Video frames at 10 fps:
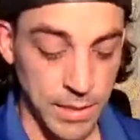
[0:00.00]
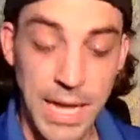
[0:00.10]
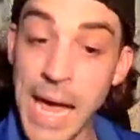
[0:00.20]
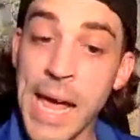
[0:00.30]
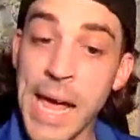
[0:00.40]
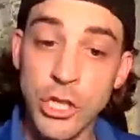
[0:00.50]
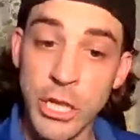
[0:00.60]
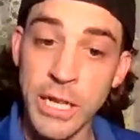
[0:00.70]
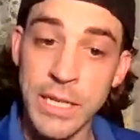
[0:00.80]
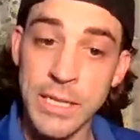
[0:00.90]
K.H.
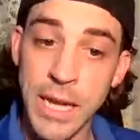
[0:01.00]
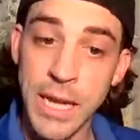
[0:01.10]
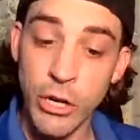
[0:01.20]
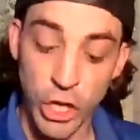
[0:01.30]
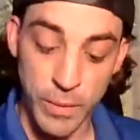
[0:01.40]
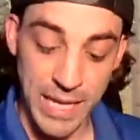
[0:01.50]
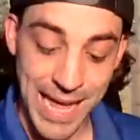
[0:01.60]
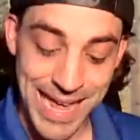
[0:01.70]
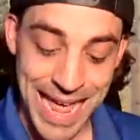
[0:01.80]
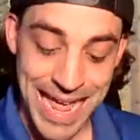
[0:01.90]
Lee is down here, but
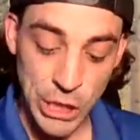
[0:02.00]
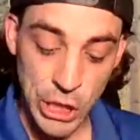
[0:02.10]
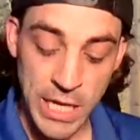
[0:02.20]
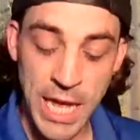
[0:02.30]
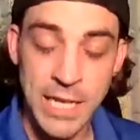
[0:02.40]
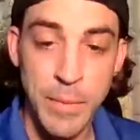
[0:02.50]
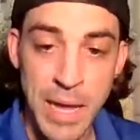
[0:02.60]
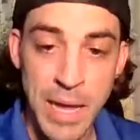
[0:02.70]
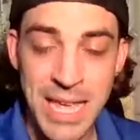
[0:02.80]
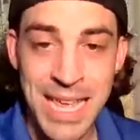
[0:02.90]
K.H. Lee has
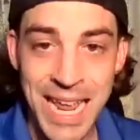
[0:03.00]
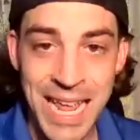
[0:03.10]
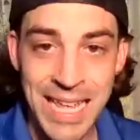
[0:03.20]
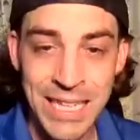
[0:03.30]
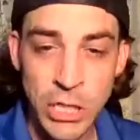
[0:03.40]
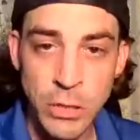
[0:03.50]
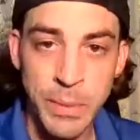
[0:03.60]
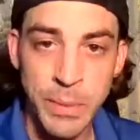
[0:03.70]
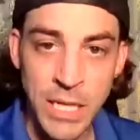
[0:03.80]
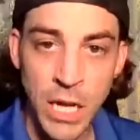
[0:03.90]
maybe hit a little
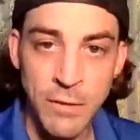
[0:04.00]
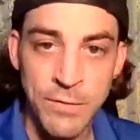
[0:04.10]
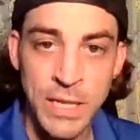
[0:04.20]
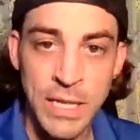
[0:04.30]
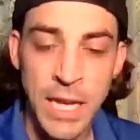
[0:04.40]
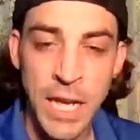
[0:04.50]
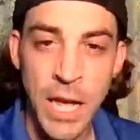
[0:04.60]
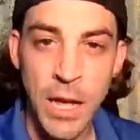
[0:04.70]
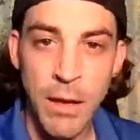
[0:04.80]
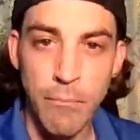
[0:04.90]
bit of the
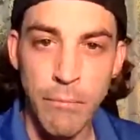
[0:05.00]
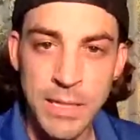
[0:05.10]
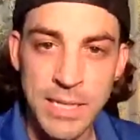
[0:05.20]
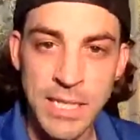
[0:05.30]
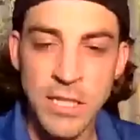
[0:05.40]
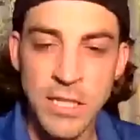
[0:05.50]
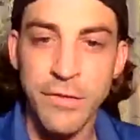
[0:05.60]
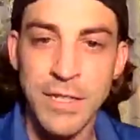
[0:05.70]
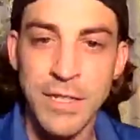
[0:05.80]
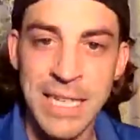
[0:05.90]
midseason
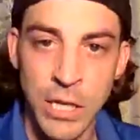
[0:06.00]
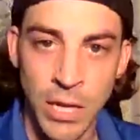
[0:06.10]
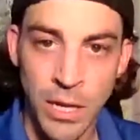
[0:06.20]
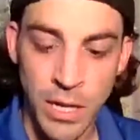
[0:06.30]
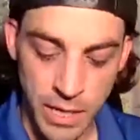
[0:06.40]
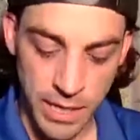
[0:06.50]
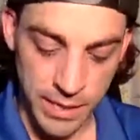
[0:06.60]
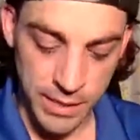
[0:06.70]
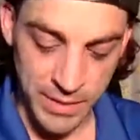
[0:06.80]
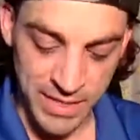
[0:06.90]
fatigue. He
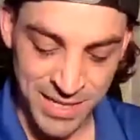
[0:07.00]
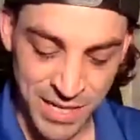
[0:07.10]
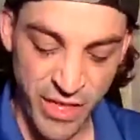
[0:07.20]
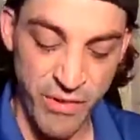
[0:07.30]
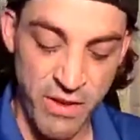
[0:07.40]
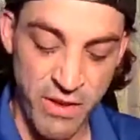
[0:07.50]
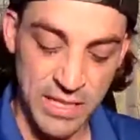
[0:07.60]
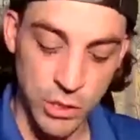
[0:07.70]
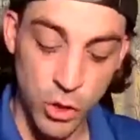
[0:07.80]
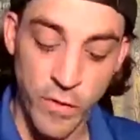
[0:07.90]
has missed
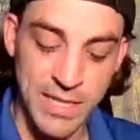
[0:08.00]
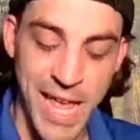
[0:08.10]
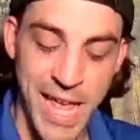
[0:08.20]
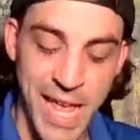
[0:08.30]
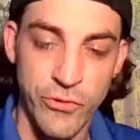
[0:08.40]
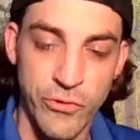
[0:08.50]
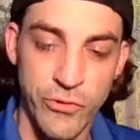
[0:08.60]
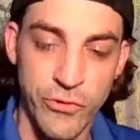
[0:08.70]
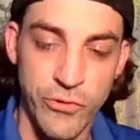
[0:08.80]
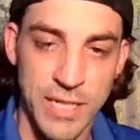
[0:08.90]
two of his last 3
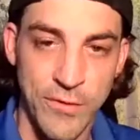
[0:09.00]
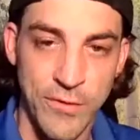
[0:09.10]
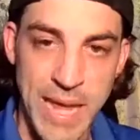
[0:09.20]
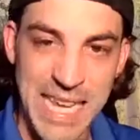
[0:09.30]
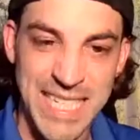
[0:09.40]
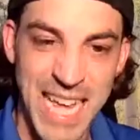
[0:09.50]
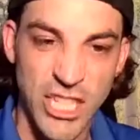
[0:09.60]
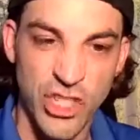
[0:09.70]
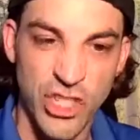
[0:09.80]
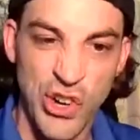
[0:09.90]
cuts after making
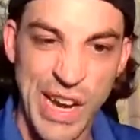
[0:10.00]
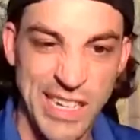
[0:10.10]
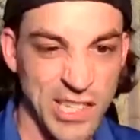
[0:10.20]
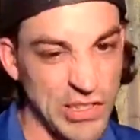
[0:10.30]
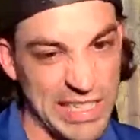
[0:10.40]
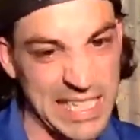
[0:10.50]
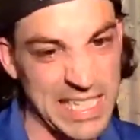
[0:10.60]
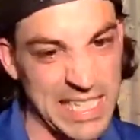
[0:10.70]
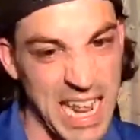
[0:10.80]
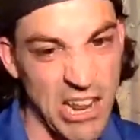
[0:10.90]
10 straight. So
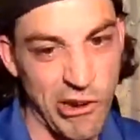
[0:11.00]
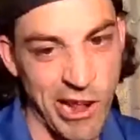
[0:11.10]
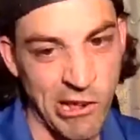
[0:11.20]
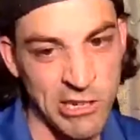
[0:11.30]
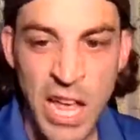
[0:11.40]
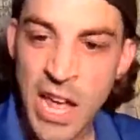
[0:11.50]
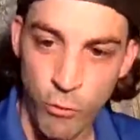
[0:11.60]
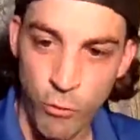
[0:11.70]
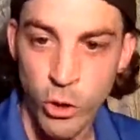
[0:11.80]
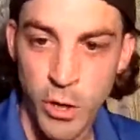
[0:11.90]
$6,900
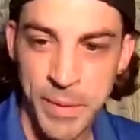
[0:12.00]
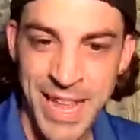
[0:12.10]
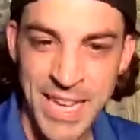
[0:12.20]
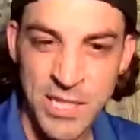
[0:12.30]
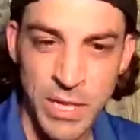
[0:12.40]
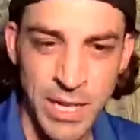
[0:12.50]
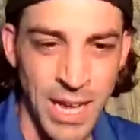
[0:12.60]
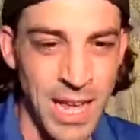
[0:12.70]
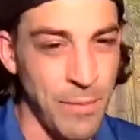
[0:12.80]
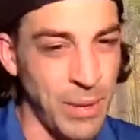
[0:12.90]
ruined me last week,
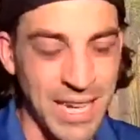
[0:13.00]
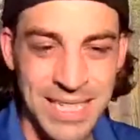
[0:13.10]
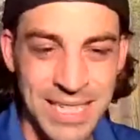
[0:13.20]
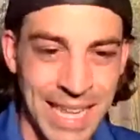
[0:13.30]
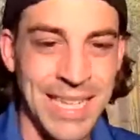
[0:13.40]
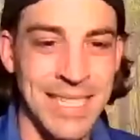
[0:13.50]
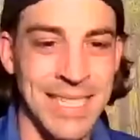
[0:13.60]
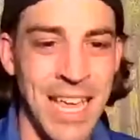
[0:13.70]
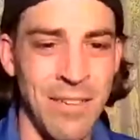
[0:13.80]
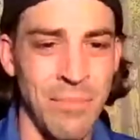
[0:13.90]
but I just like his
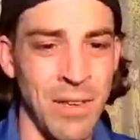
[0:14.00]
game.